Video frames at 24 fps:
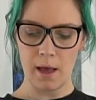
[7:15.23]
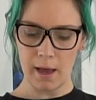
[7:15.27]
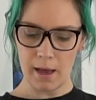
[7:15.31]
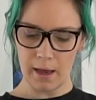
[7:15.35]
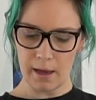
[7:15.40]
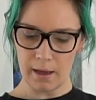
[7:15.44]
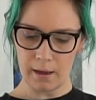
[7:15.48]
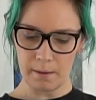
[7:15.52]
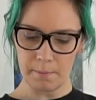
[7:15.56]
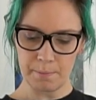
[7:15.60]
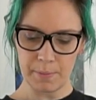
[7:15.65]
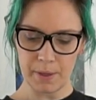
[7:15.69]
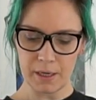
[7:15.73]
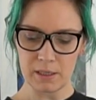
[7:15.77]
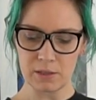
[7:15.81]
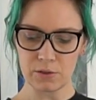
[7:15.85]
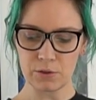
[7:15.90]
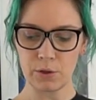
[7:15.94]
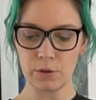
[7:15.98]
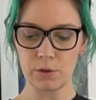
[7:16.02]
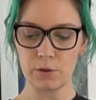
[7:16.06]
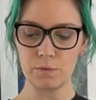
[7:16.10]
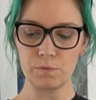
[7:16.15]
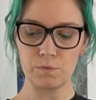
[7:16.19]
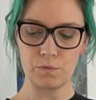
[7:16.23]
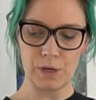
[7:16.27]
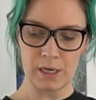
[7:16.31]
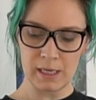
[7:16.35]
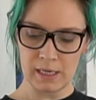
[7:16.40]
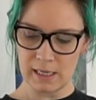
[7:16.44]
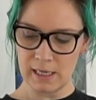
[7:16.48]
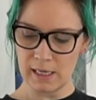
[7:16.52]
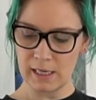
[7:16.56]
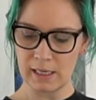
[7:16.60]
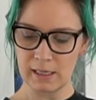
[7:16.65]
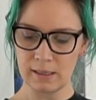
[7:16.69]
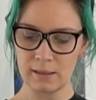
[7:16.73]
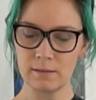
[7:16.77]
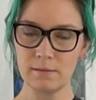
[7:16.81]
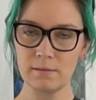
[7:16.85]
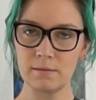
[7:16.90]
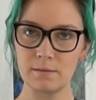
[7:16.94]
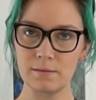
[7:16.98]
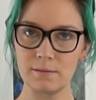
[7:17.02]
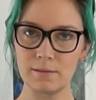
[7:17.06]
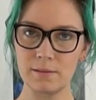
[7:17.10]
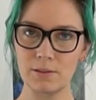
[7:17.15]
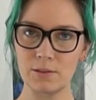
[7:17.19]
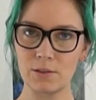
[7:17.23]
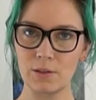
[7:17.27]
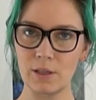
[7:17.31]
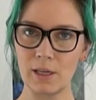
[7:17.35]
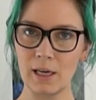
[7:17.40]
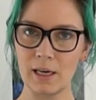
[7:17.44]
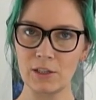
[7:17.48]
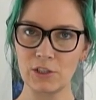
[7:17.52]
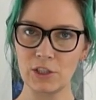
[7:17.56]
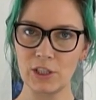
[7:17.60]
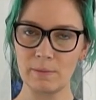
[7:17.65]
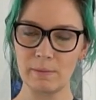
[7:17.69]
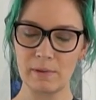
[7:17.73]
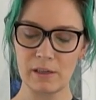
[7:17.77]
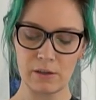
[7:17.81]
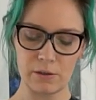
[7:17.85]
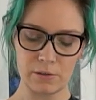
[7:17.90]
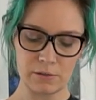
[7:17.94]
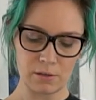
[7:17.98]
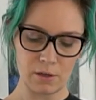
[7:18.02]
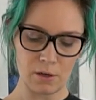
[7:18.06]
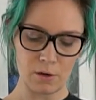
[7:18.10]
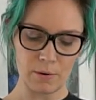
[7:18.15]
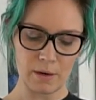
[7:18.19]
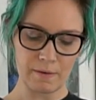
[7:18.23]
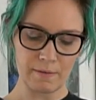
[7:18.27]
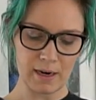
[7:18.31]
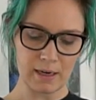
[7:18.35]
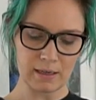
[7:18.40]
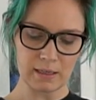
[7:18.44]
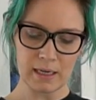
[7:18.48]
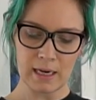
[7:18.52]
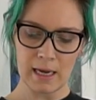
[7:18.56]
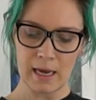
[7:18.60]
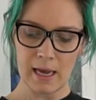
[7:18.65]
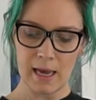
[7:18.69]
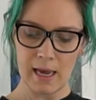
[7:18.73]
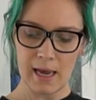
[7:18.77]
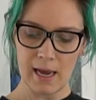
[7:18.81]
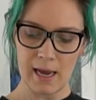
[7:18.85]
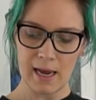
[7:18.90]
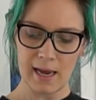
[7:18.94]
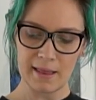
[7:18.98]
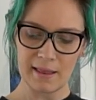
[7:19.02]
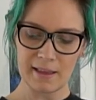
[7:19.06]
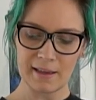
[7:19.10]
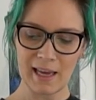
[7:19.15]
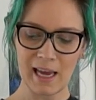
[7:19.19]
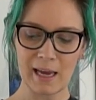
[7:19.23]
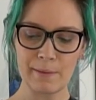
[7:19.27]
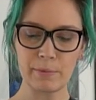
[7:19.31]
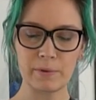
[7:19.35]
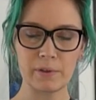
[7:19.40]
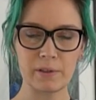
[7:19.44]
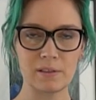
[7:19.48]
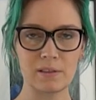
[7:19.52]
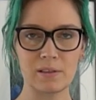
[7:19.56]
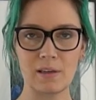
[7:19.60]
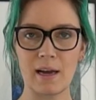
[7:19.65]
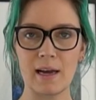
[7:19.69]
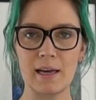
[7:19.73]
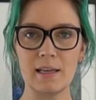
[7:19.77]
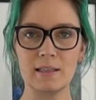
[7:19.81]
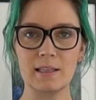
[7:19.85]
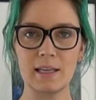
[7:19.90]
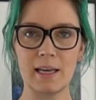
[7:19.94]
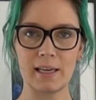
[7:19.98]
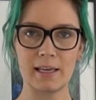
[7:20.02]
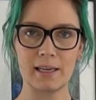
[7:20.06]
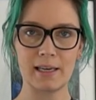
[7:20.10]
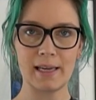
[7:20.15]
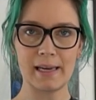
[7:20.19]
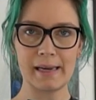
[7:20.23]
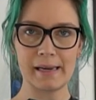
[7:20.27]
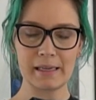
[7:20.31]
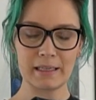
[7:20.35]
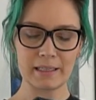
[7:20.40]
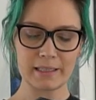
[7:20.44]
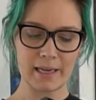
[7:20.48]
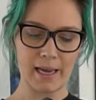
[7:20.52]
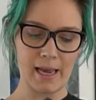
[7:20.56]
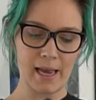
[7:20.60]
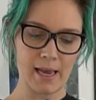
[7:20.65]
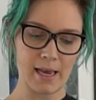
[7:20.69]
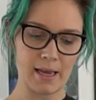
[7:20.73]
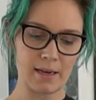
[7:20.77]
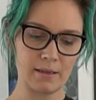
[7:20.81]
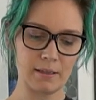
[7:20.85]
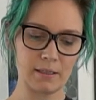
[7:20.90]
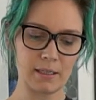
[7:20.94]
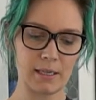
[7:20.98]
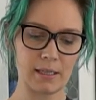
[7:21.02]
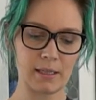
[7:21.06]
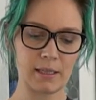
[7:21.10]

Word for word: uh, but it's got the ring here, so the RGB goes the whole way around, and the cable is nice and neat, and